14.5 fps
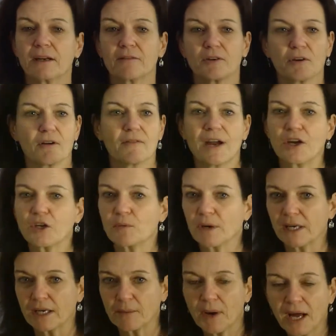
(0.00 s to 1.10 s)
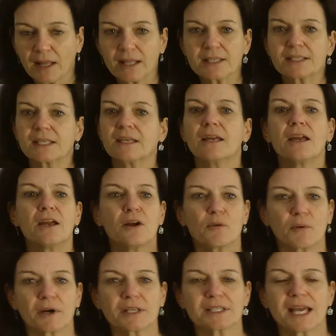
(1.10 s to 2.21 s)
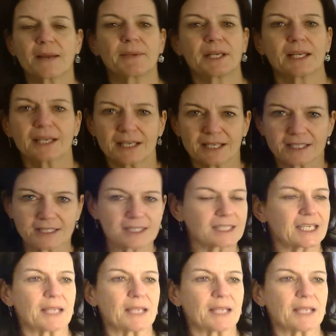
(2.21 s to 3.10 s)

or if you're evaluating a policy where it's happening, just